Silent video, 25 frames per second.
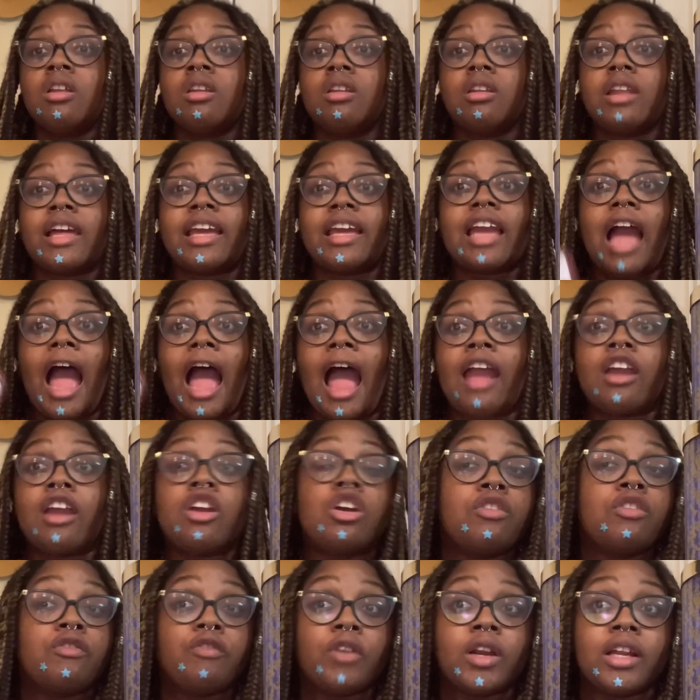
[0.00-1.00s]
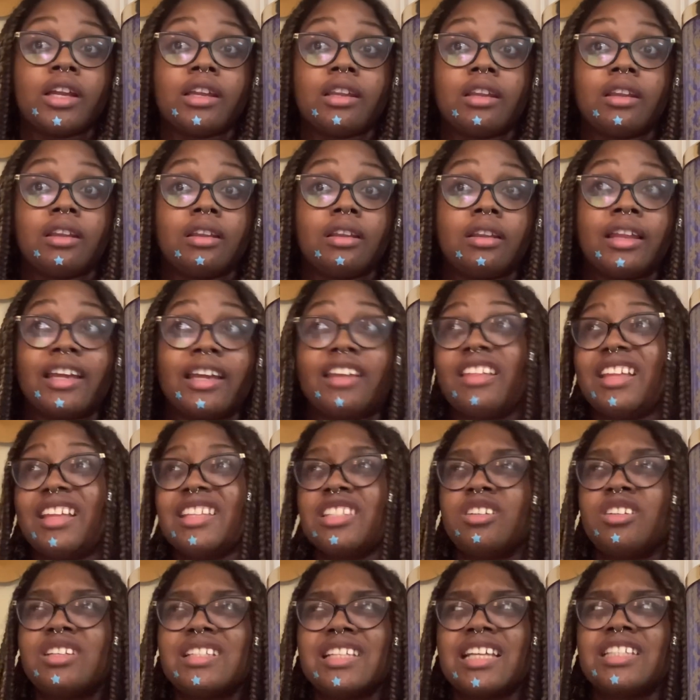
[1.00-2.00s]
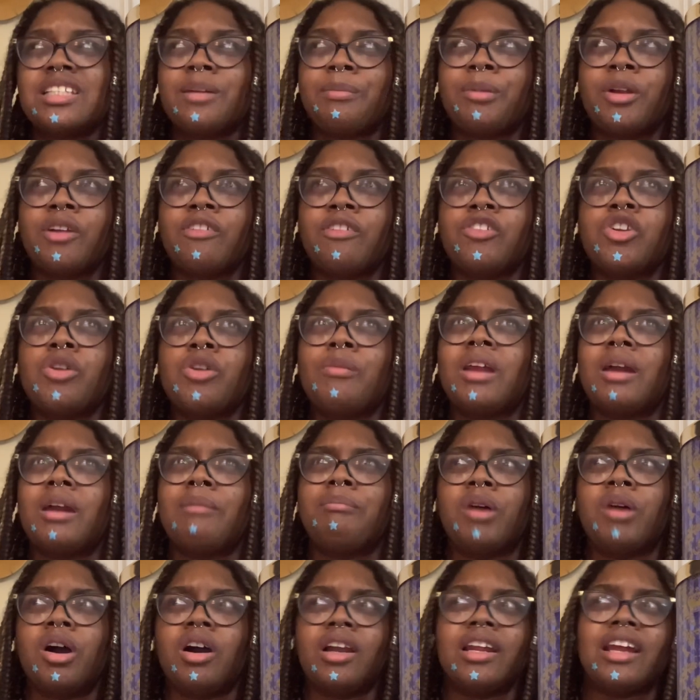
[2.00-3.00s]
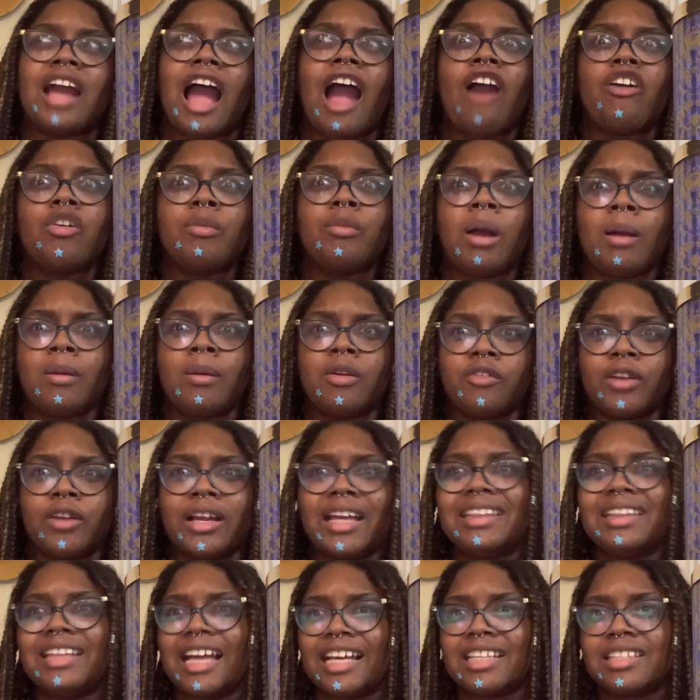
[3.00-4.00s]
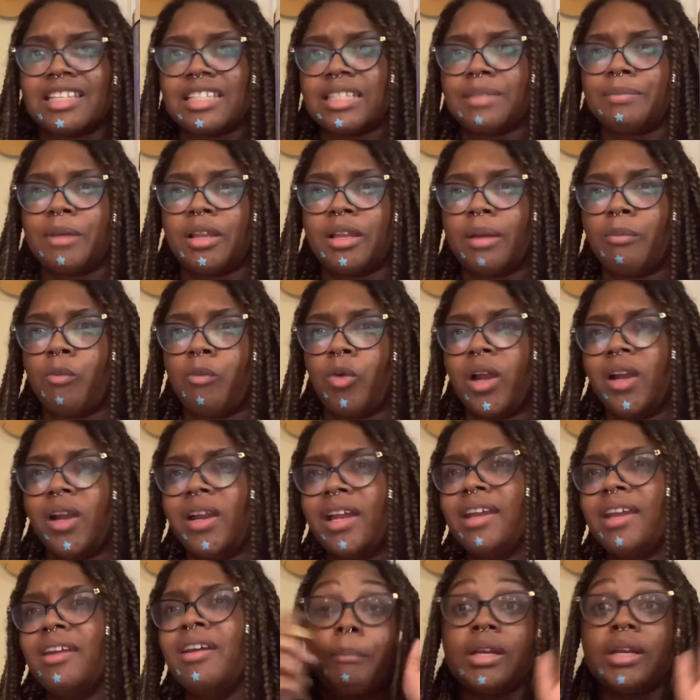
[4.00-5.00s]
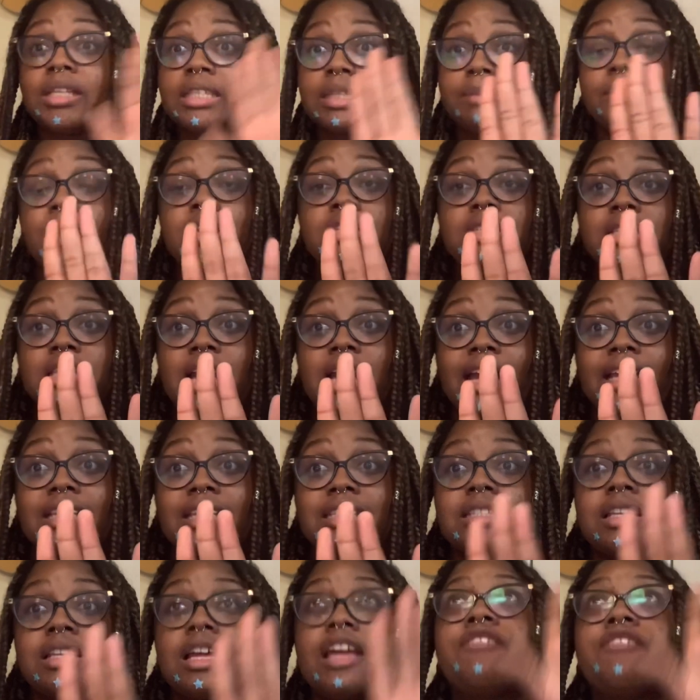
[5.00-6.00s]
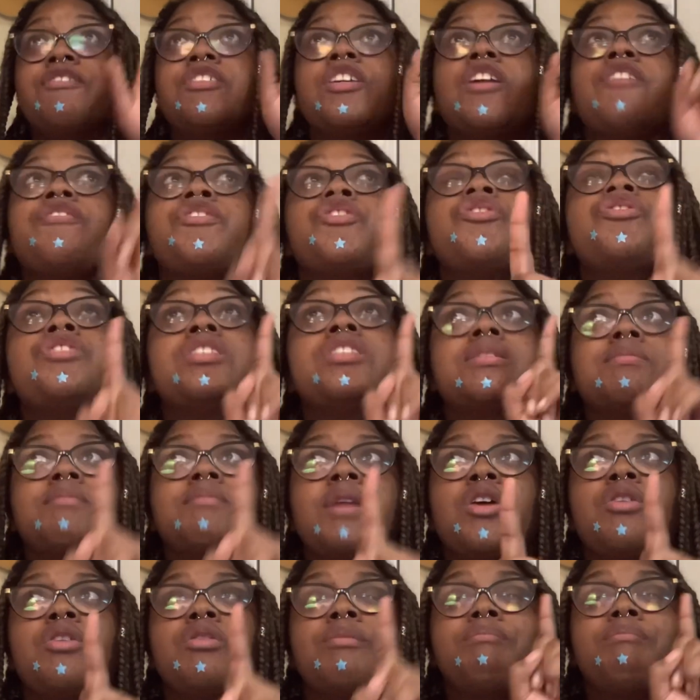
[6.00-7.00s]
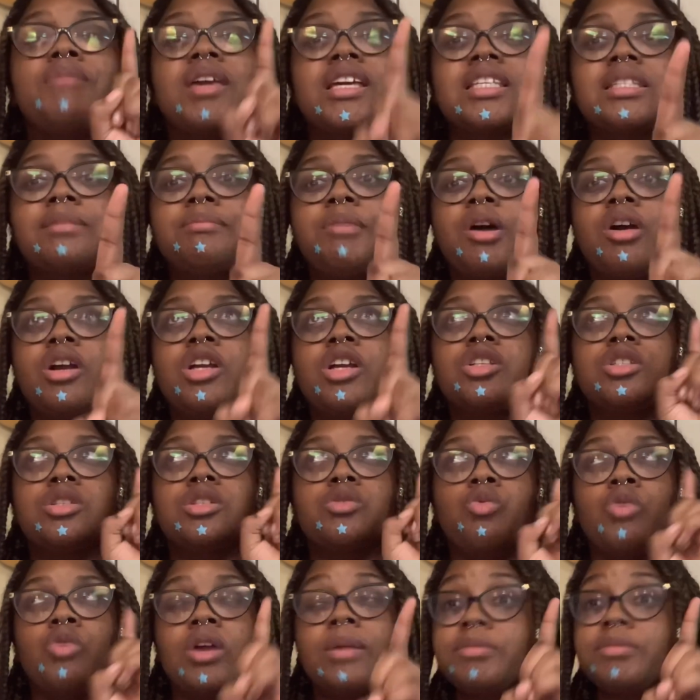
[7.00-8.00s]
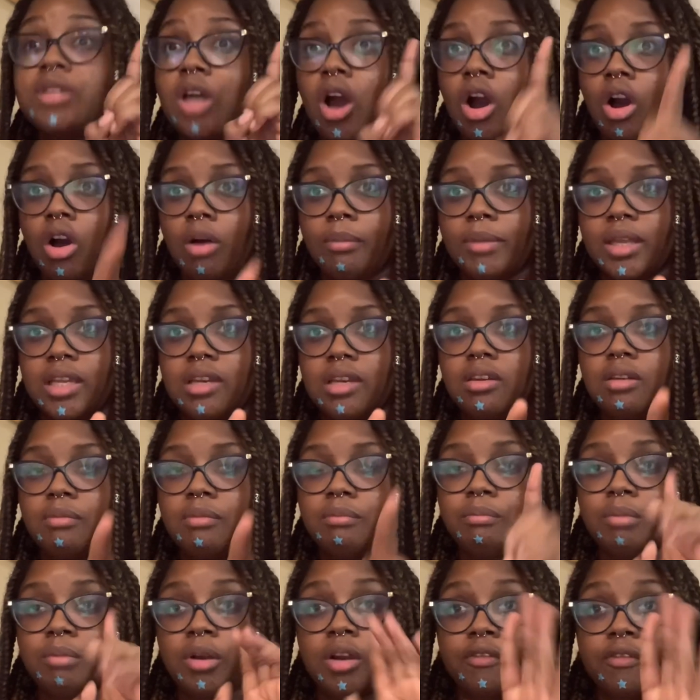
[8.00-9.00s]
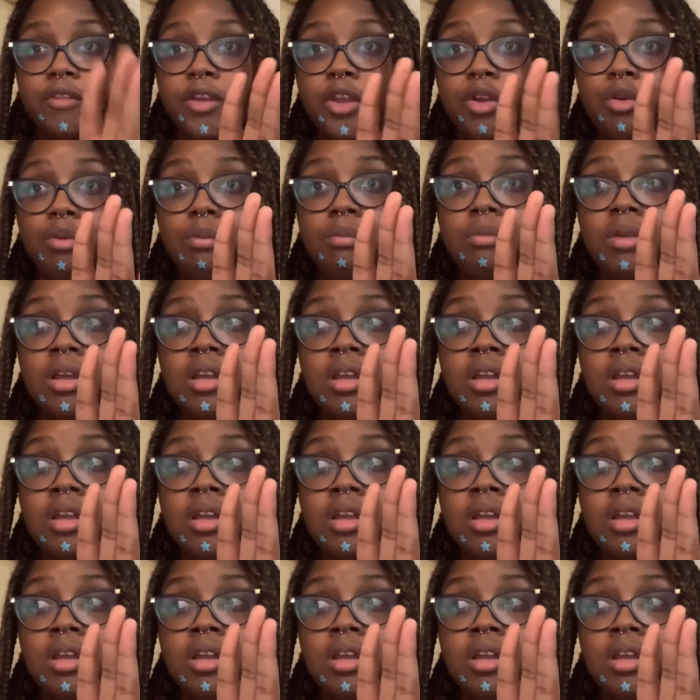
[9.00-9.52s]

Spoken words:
Like I could forget. Like if they sold this as a perfume and I bought it, I would probably forget that's the smell I'm wearing. But it smells nice. If you smell Mix Bar's whipped almond perfume